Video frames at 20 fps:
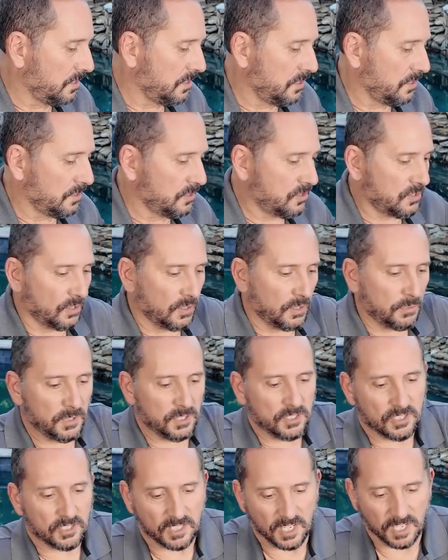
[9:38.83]
So let me
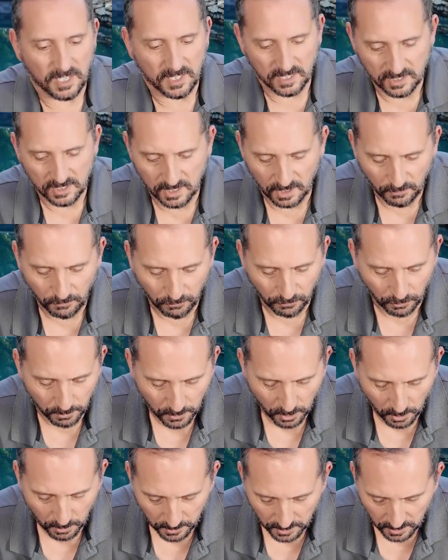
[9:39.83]
just take this in for a
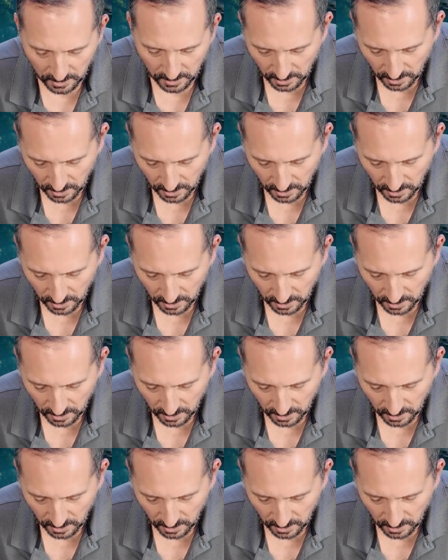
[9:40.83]
moment.